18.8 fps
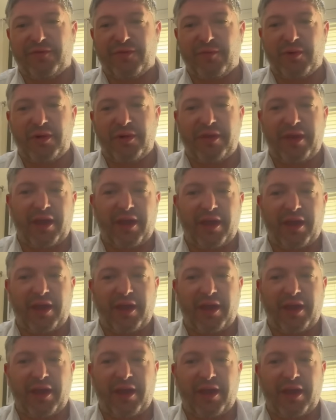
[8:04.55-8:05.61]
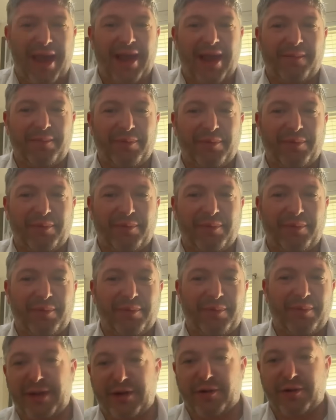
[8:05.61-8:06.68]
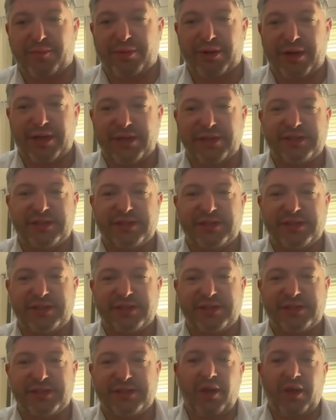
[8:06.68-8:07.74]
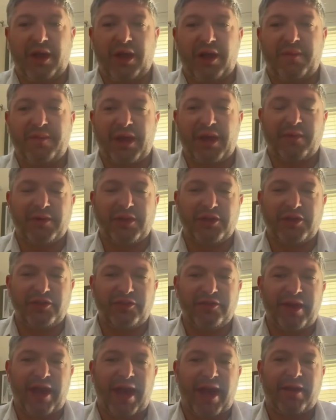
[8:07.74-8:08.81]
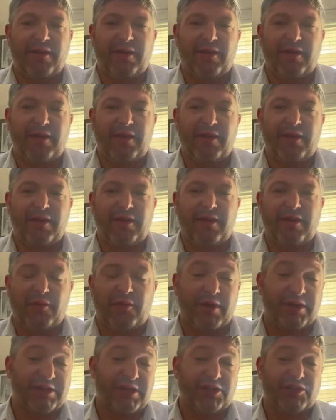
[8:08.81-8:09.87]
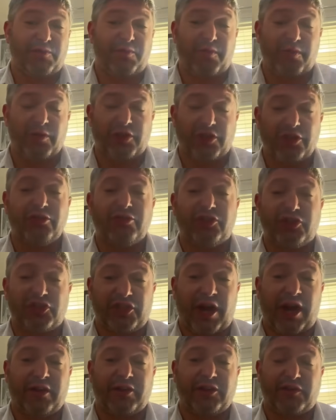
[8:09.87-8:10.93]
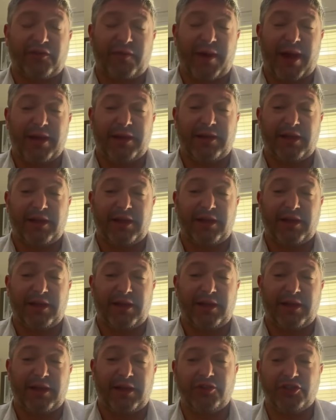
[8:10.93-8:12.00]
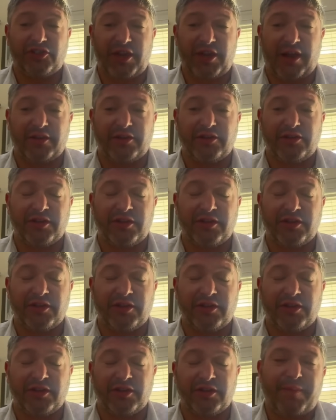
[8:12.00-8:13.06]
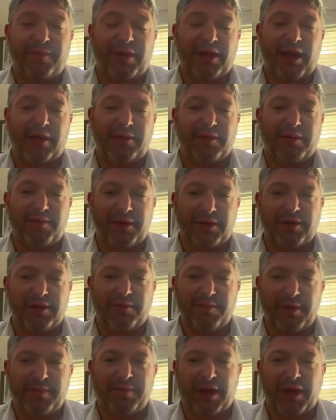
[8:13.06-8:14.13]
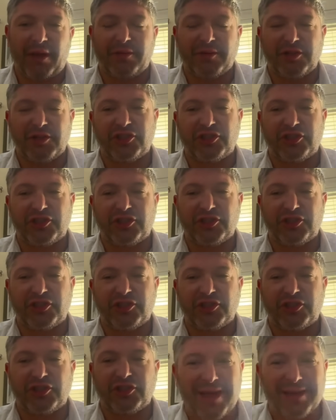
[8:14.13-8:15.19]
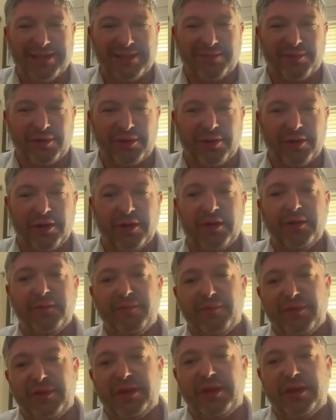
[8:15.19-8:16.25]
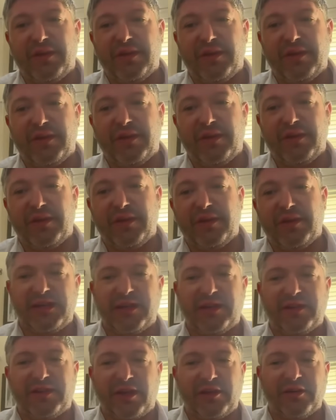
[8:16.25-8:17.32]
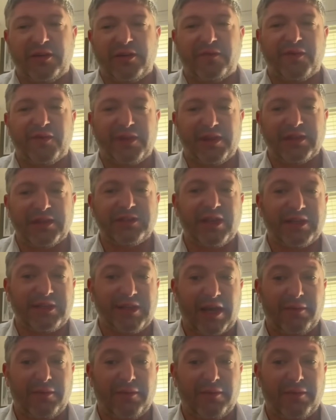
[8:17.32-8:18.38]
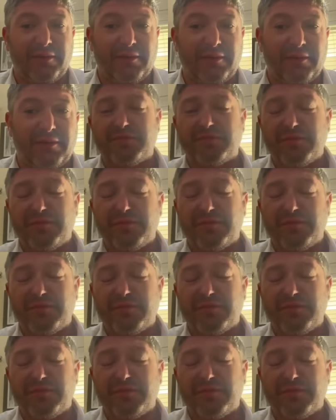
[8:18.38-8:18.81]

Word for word: from where they from a bad place to a better place uh, being able to do that uh, was a huge challenge for my team, huge challenge. But being able to be, but being able to show that it was possible, gives us light at the end of the tunnel for things like Taiwan.